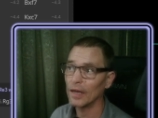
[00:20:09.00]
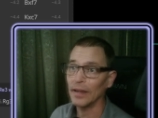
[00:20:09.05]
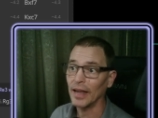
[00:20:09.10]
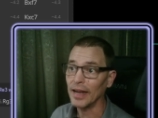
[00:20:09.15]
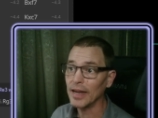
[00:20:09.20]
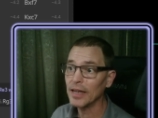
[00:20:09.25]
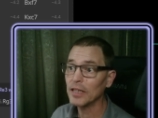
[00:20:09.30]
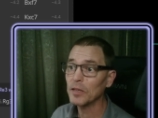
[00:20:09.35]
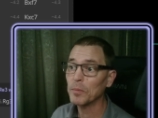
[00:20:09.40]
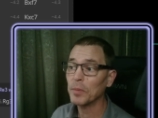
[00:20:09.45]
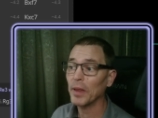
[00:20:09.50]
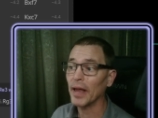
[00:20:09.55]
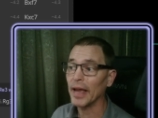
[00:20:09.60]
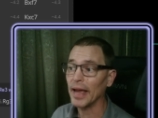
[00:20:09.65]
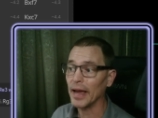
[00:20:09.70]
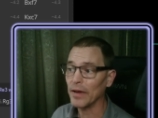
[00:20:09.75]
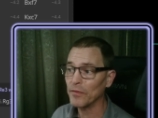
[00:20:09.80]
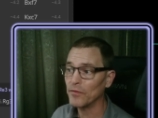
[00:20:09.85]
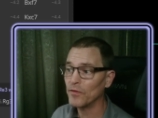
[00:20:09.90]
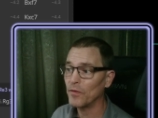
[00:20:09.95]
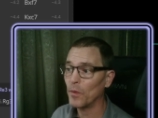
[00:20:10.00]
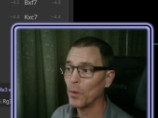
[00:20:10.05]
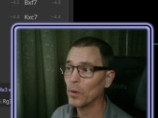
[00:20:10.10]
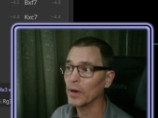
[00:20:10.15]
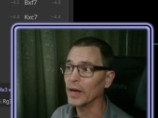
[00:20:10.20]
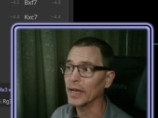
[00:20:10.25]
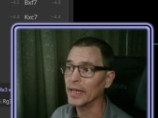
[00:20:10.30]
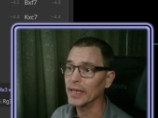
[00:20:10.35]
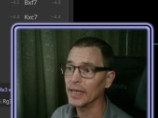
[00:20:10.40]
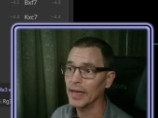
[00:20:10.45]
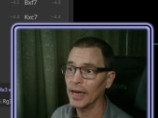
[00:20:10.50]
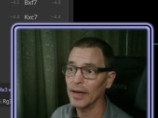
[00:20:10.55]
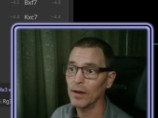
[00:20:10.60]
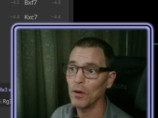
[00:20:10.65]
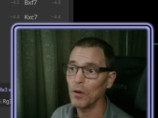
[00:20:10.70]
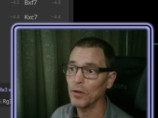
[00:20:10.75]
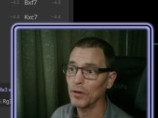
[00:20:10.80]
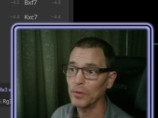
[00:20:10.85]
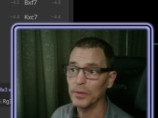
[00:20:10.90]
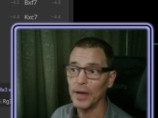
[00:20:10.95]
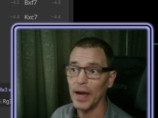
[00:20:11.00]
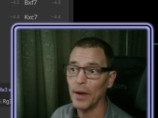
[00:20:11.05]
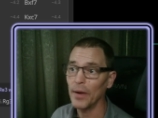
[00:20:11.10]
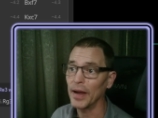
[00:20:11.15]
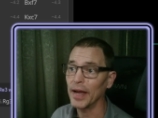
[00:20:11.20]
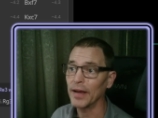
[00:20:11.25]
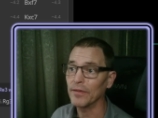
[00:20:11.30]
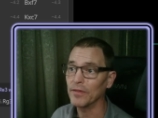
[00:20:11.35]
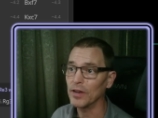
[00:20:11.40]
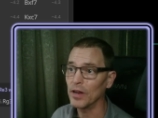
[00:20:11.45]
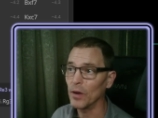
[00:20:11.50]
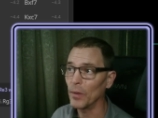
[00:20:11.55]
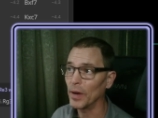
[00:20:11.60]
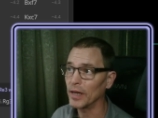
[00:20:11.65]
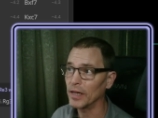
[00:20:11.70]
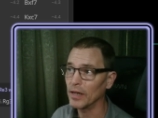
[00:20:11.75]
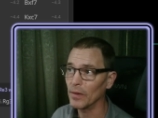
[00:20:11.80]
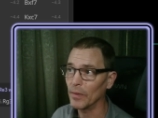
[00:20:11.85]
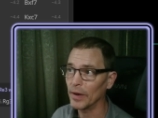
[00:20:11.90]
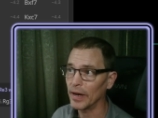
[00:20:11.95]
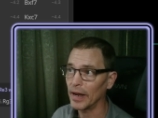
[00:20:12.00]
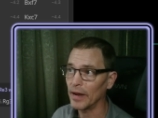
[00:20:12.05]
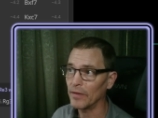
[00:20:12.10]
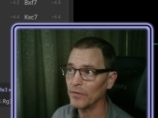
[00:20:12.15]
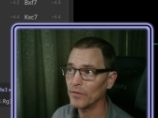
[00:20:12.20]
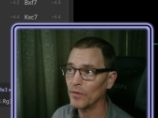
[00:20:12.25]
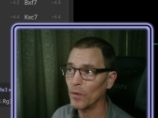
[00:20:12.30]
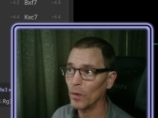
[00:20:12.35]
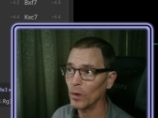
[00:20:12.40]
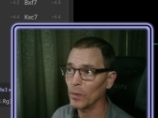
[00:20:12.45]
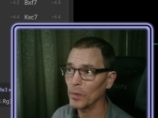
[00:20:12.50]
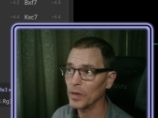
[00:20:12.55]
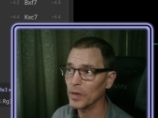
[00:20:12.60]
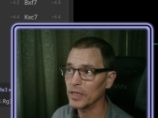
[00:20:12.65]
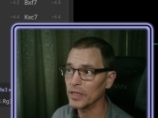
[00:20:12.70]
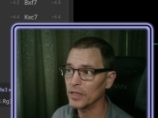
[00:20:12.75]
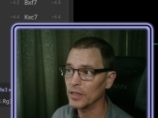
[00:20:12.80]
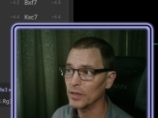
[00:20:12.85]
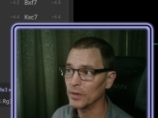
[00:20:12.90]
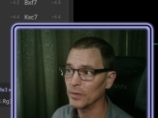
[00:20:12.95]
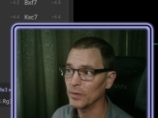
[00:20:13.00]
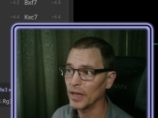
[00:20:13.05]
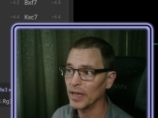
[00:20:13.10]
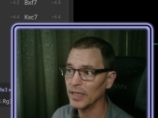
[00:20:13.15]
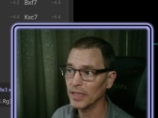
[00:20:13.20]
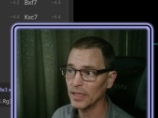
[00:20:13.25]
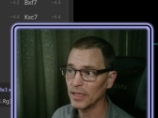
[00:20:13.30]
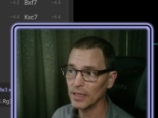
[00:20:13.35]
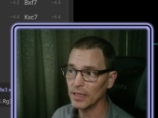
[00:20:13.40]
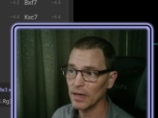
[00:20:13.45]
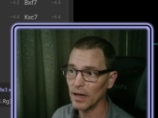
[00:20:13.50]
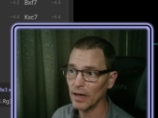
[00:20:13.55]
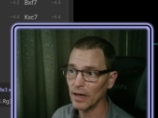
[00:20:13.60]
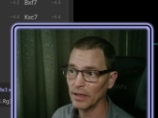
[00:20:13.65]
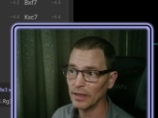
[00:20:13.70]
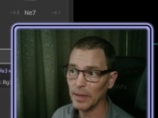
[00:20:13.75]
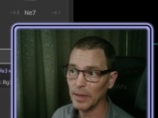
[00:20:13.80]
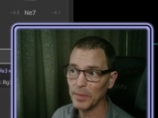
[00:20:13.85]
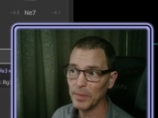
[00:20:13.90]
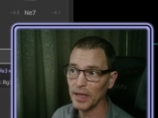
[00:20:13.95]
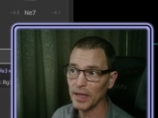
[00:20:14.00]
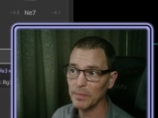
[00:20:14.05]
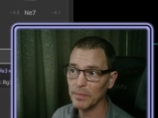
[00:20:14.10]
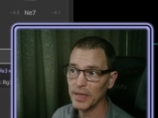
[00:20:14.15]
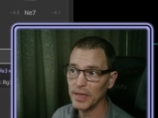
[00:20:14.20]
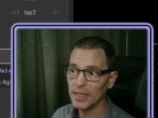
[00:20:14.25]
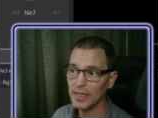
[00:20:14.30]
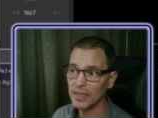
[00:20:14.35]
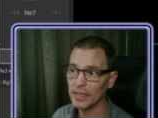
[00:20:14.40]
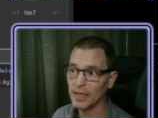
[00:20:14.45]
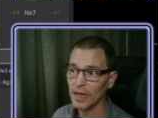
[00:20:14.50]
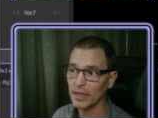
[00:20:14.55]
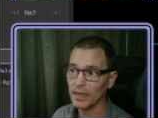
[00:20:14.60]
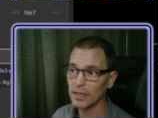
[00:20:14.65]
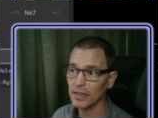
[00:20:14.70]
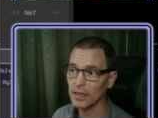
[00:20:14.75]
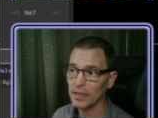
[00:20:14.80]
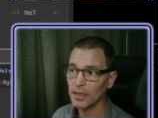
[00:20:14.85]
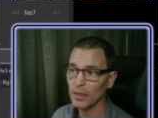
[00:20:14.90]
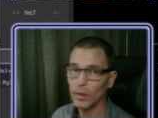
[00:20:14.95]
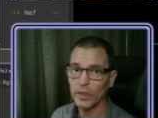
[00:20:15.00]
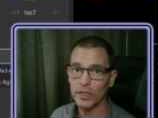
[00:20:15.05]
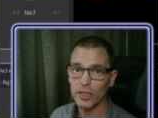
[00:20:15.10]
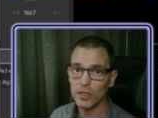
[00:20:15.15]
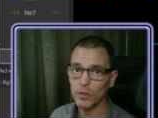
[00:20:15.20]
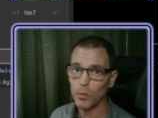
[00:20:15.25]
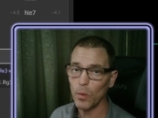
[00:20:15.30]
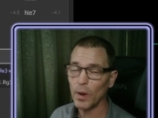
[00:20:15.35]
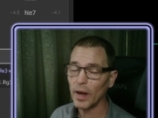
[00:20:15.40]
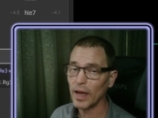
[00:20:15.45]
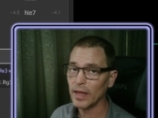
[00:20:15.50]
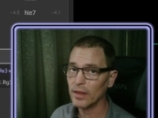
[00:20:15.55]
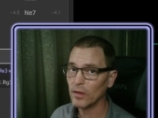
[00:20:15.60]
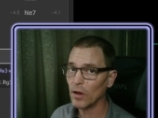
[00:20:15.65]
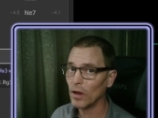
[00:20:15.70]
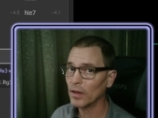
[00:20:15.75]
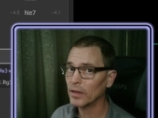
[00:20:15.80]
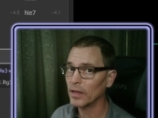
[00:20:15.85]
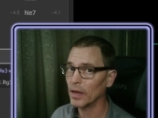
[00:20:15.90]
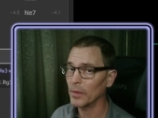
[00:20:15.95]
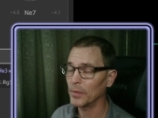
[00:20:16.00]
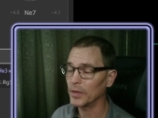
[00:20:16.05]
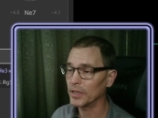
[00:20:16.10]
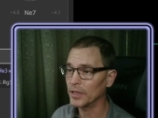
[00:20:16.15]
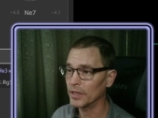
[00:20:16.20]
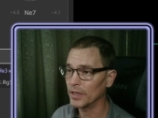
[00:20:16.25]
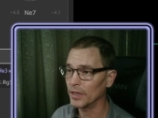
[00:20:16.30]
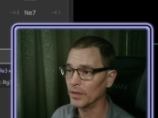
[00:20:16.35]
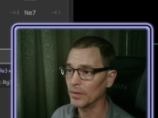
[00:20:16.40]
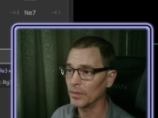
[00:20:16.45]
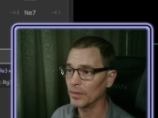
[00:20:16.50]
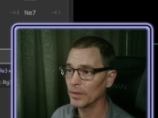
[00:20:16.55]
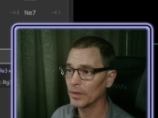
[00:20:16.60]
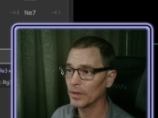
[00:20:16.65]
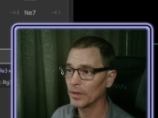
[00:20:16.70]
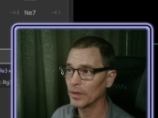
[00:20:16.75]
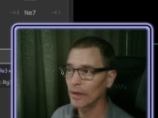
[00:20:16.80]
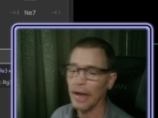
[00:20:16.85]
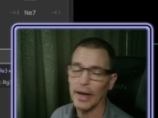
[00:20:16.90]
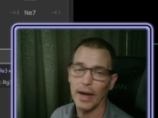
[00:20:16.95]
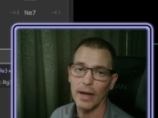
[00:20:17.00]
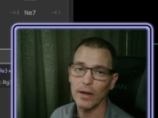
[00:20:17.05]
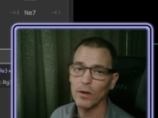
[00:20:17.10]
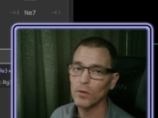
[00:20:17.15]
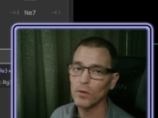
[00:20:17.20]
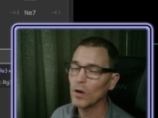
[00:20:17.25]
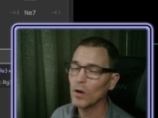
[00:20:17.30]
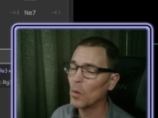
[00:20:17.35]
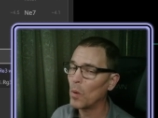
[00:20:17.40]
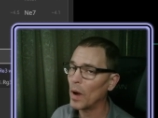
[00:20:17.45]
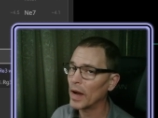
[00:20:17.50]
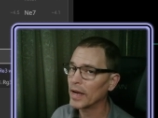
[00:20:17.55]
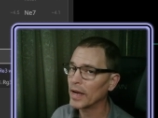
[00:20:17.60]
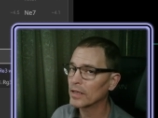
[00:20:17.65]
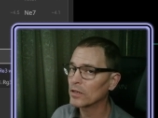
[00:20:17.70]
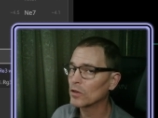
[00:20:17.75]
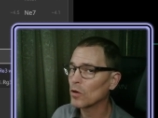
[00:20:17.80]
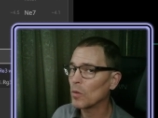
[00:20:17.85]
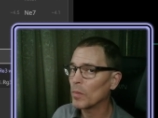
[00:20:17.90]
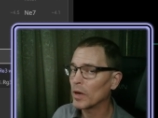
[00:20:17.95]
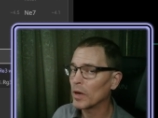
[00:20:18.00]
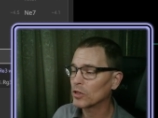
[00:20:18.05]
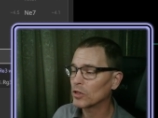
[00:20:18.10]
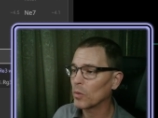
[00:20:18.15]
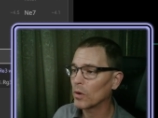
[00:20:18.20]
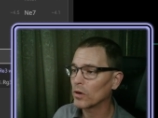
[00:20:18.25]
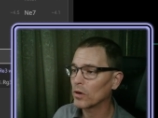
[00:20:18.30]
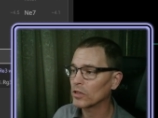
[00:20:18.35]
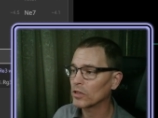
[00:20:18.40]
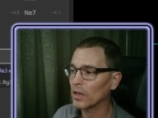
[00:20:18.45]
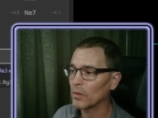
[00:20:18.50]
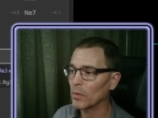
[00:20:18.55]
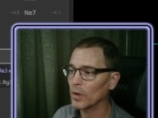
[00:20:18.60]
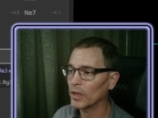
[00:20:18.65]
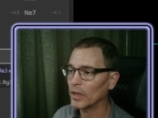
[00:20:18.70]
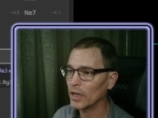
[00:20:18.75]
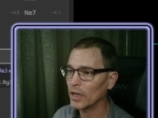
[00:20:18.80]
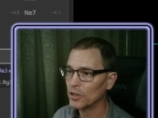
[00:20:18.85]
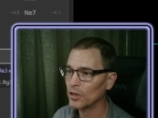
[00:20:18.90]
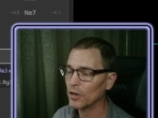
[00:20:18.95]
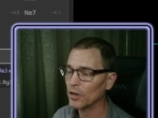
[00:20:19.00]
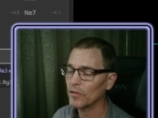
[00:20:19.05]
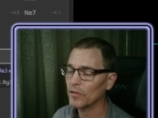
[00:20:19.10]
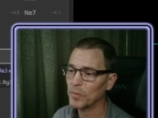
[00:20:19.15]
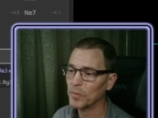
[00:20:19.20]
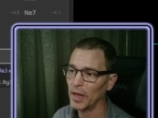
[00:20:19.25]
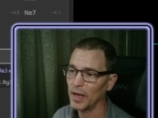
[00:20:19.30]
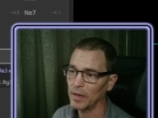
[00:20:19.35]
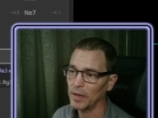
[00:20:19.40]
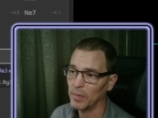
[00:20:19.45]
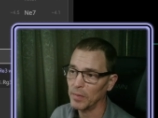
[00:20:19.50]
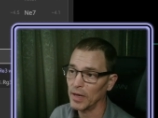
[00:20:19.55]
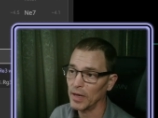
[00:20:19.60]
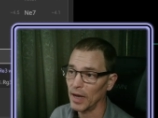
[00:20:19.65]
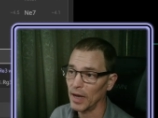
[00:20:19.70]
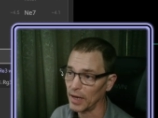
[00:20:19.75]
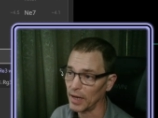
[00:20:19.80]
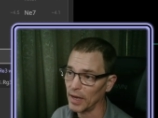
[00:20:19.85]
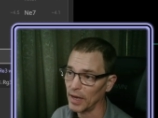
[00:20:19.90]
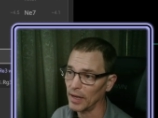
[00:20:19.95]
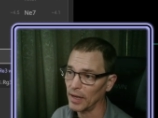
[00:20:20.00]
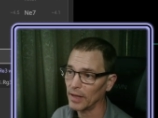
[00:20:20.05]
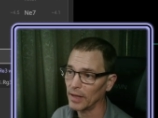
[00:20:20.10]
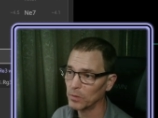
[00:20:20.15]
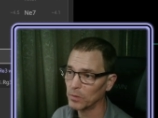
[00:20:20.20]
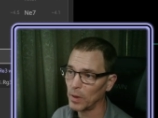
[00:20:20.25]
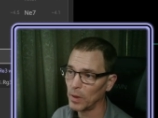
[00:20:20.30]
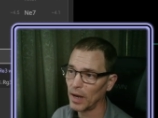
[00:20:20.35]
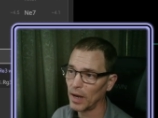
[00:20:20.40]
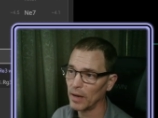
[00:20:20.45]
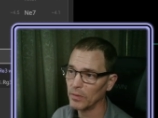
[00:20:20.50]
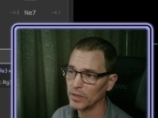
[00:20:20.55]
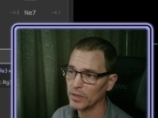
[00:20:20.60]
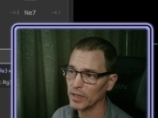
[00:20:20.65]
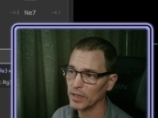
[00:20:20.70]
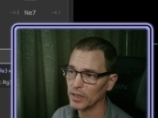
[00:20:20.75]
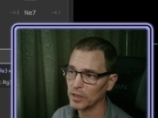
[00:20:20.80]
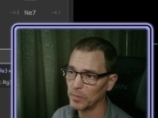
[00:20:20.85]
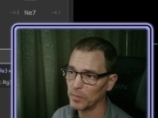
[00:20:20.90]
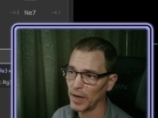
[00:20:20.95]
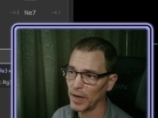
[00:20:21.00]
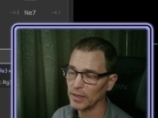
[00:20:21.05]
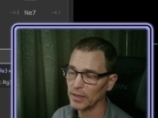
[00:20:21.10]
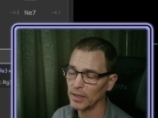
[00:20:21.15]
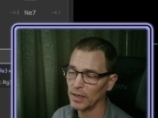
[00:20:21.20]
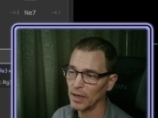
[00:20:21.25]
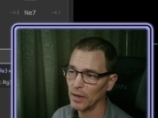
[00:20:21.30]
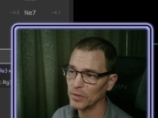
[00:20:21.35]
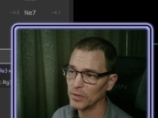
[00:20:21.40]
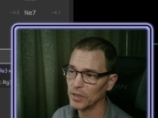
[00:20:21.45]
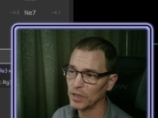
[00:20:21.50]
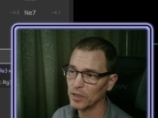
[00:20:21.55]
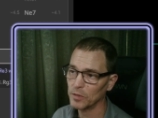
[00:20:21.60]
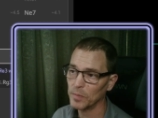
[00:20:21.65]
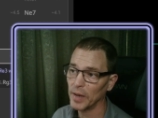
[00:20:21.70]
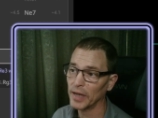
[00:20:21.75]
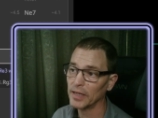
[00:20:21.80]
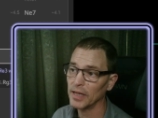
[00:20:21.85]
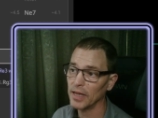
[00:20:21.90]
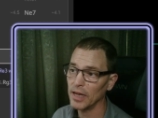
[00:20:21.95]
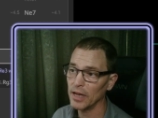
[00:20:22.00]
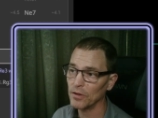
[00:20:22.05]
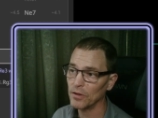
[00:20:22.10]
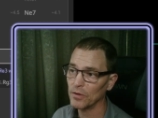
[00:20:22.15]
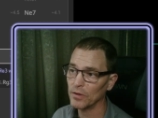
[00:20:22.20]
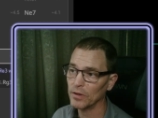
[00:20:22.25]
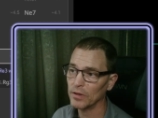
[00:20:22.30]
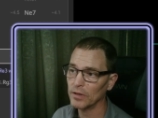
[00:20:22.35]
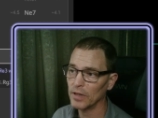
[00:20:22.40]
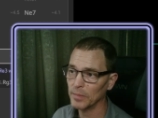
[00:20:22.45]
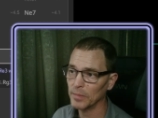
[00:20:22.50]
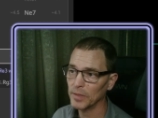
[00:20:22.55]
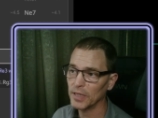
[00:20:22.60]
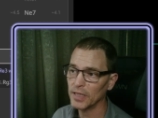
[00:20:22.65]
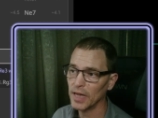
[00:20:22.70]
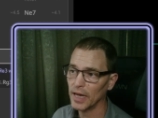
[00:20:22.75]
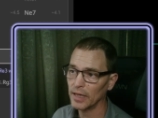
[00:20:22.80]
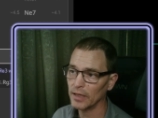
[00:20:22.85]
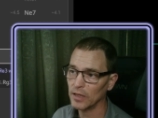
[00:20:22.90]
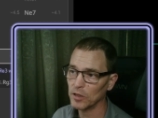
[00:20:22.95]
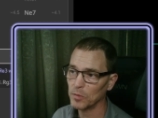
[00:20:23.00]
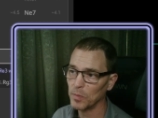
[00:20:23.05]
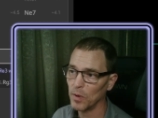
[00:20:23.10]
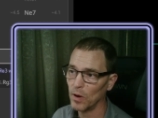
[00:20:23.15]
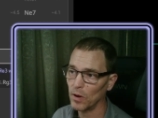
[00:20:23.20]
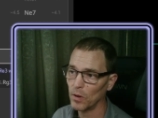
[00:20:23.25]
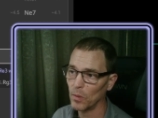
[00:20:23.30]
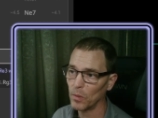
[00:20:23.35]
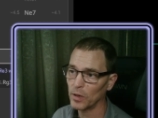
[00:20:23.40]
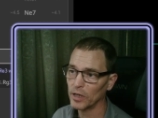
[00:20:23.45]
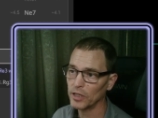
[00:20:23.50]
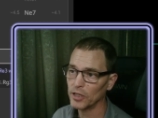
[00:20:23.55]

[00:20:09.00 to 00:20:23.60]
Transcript: they need to play f4 again, although now I have no idea what f4 would do. They did not. They played b6 which is what I thought they would do. And I don't know why it's so much worse than what they should have played, but again, that's what I was expecting. I was expecting either them to take this pawn or